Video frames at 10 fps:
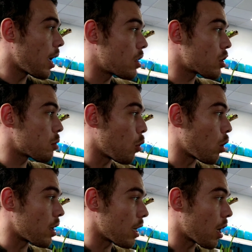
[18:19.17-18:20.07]
it's a
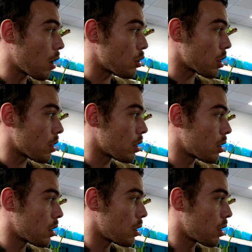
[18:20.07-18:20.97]
smaller enclosure.
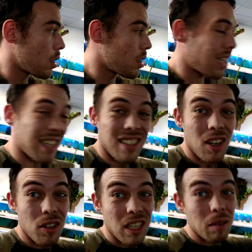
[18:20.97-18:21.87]
That's
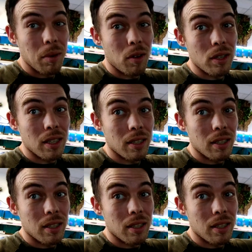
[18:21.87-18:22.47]
the idea behind it.